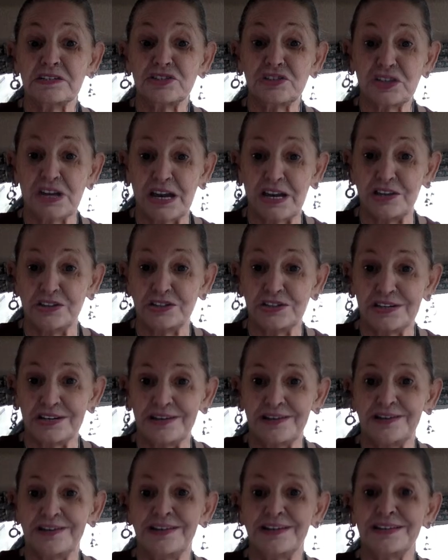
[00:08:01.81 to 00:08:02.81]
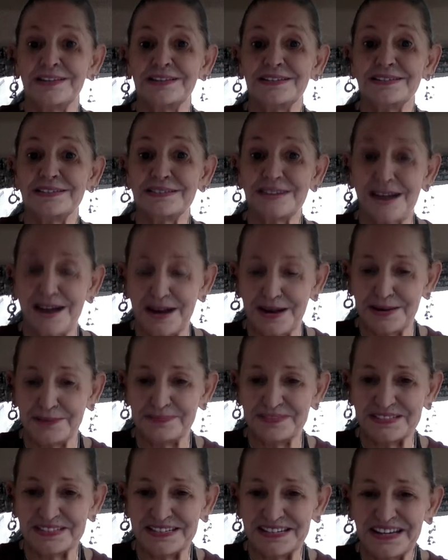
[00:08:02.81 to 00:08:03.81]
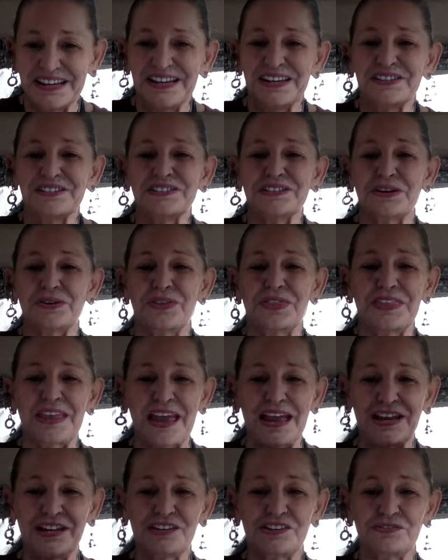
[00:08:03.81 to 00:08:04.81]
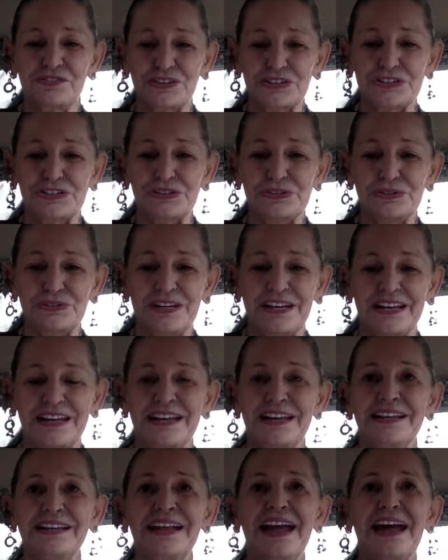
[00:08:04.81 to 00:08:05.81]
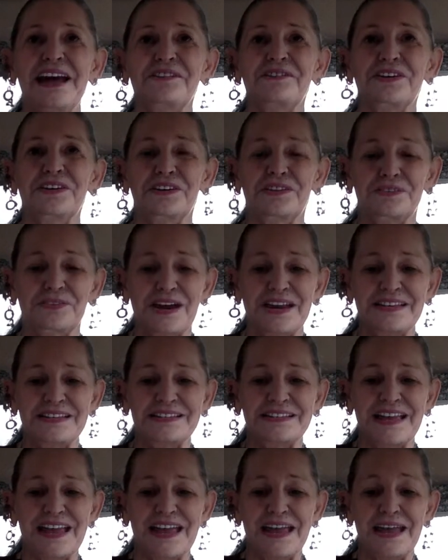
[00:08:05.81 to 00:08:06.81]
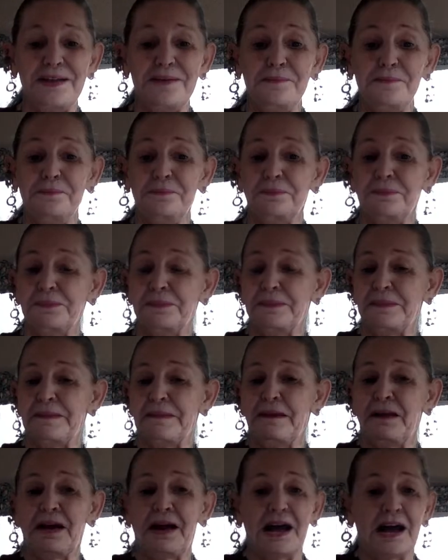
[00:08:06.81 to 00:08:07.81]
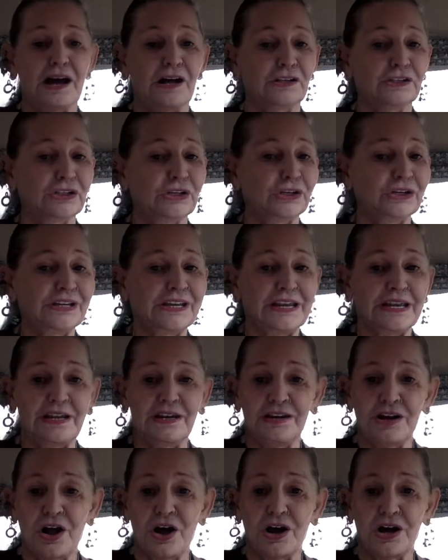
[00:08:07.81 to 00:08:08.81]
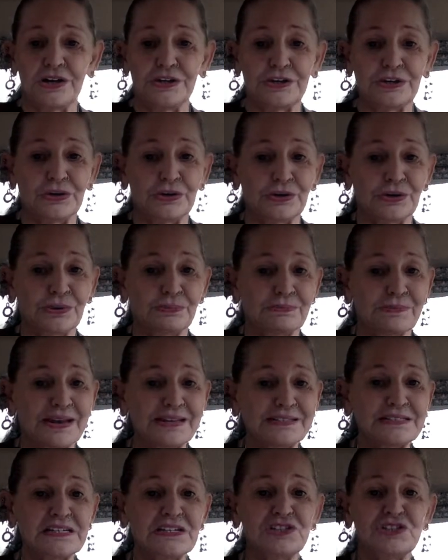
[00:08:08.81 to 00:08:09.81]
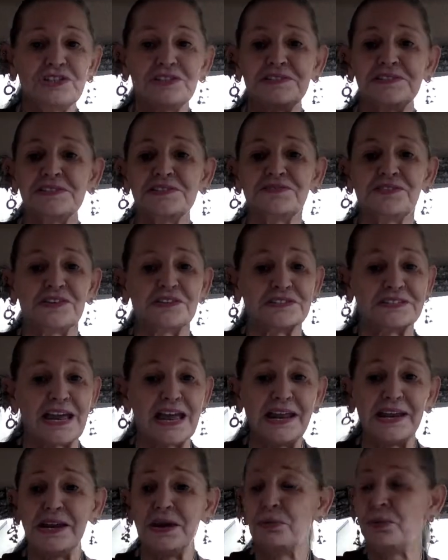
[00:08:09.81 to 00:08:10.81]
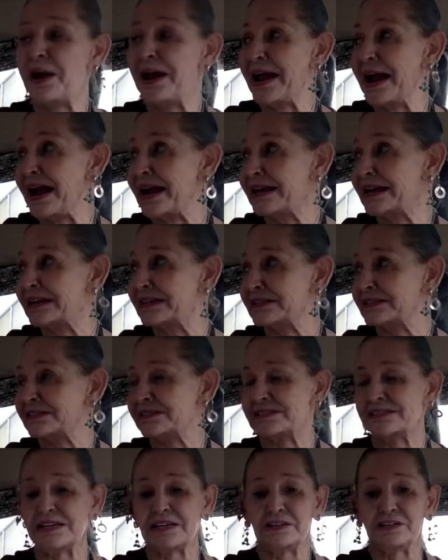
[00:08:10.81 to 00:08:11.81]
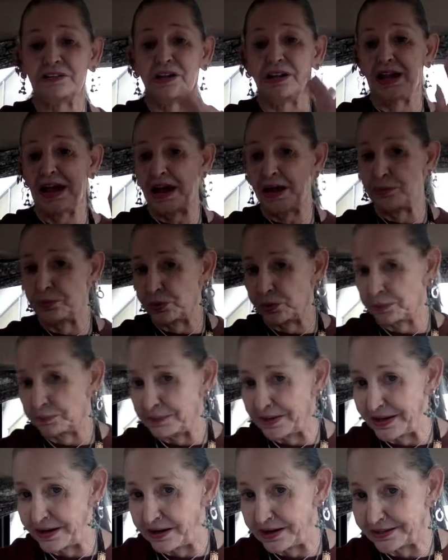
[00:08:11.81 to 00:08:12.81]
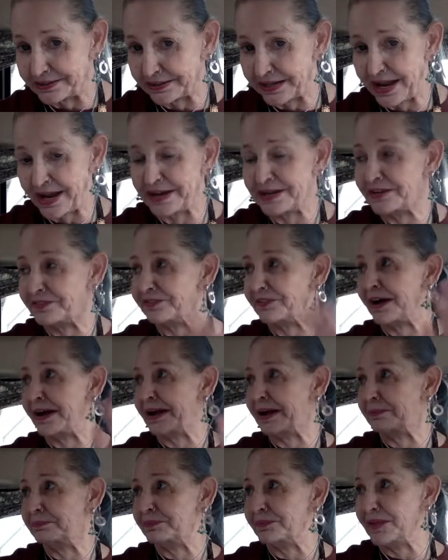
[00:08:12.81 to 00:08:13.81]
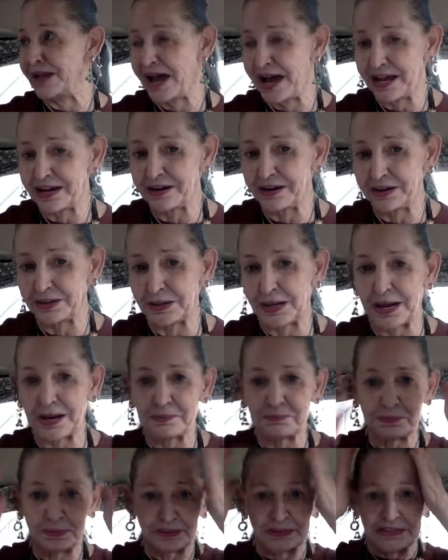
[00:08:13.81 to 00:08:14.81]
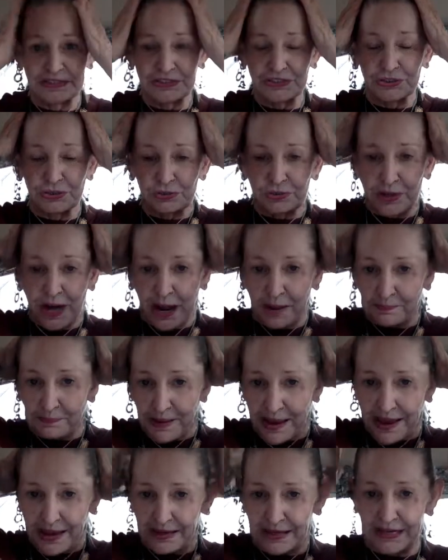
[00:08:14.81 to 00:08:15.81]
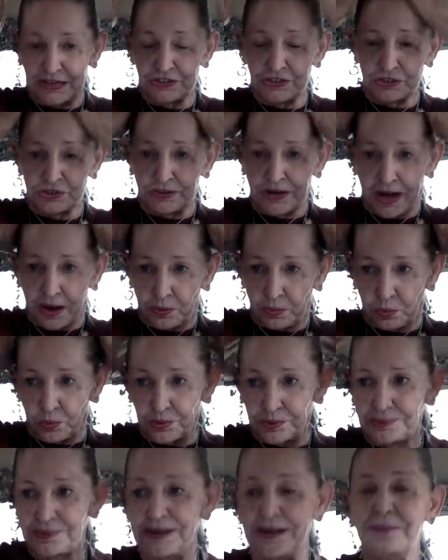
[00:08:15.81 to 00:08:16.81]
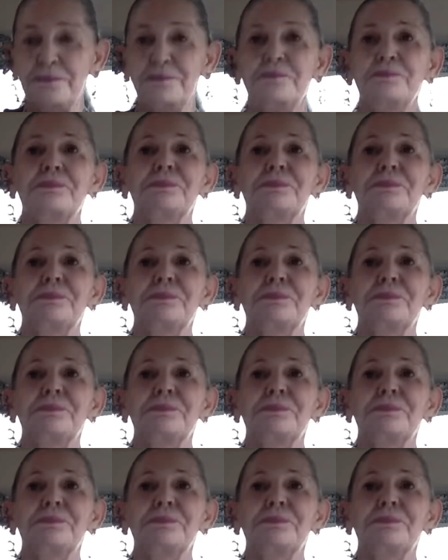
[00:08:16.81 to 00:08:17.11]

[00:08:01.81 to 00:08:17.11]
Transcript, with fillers: changing times. So thanks for tuning in. Have a great day. I'll look in on your messages. If there's any way I get a signal, I will be online. If I am not online, please do not panic. Do not worry.